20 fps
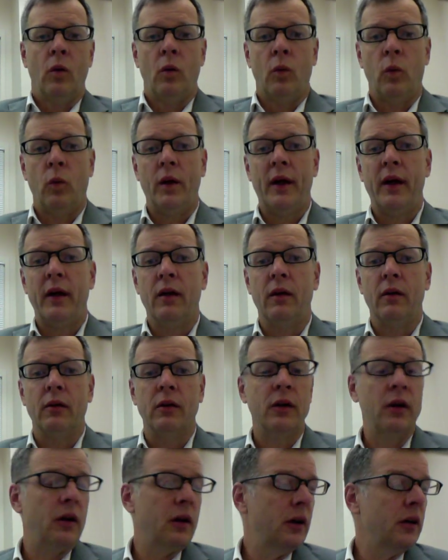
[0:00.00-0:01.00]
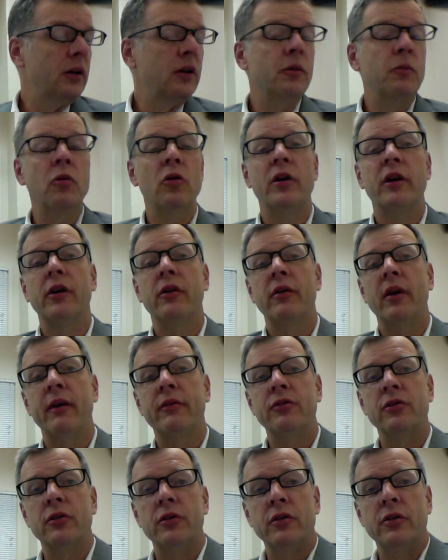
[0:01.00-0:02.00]
Good morning or
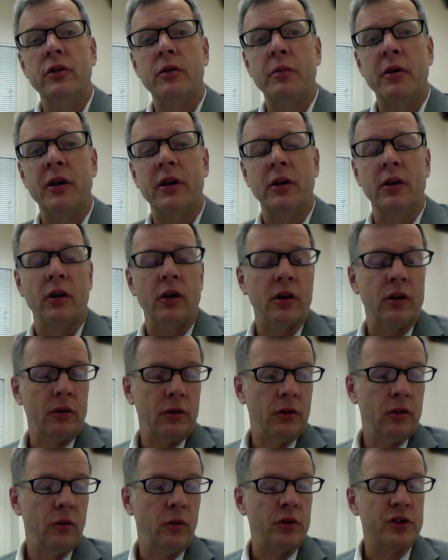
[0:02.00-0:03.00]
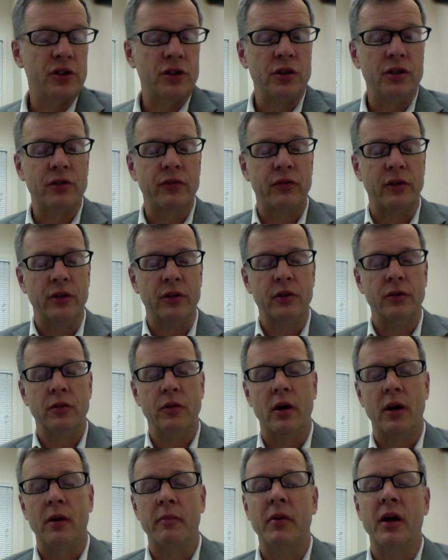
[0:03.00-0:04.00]
afternoon, depending on which it is for you.
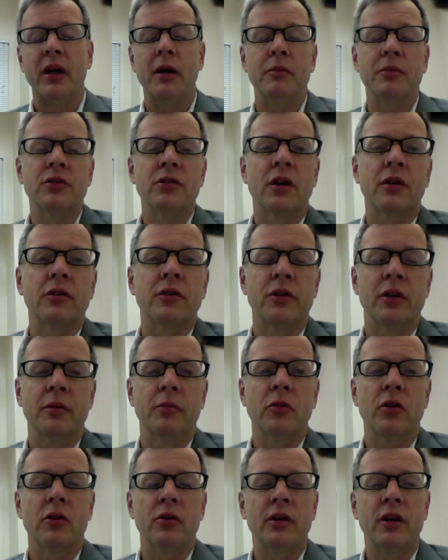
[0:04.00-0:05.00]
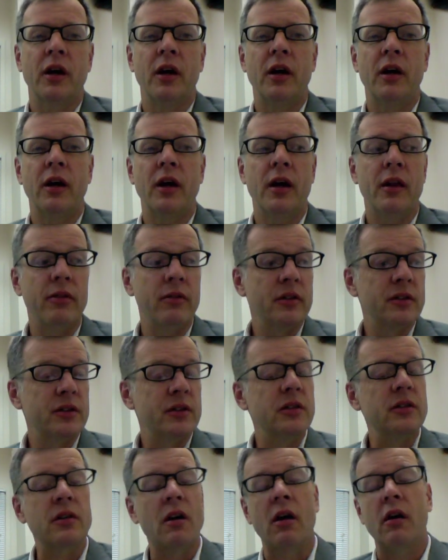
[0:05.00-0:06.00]
My name is Dr. Tim Cote, and this
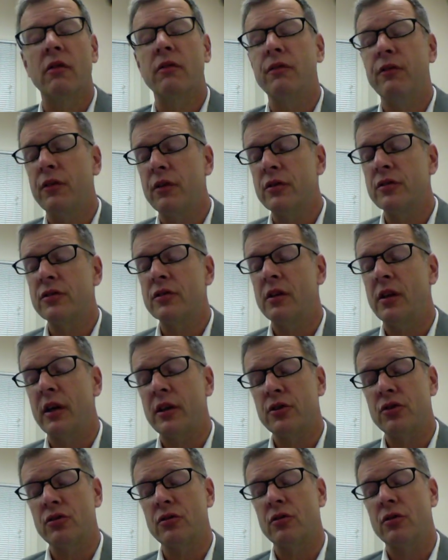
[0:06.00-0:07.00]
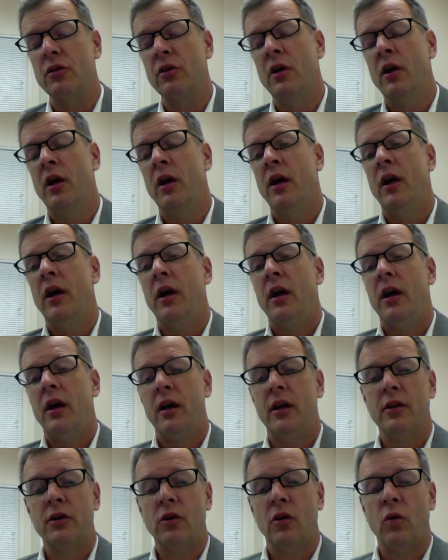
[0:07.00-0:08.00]
is our first lecture
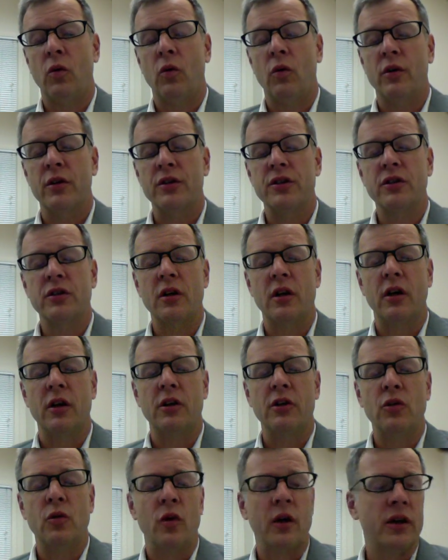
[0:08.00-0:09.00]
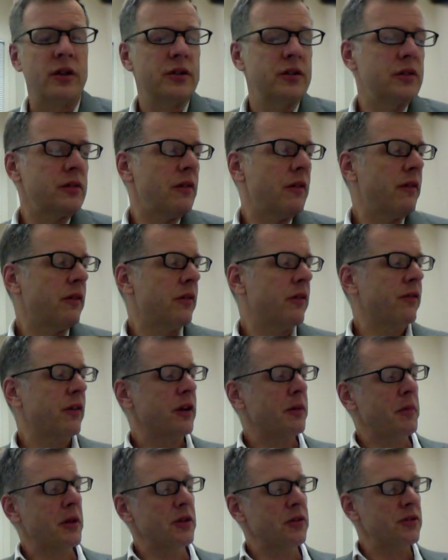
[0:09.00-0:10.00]
in the course U.S.
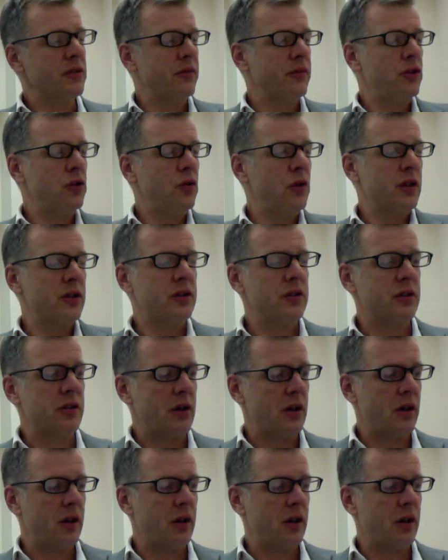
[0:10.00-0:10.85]
Fundamentals of U.S.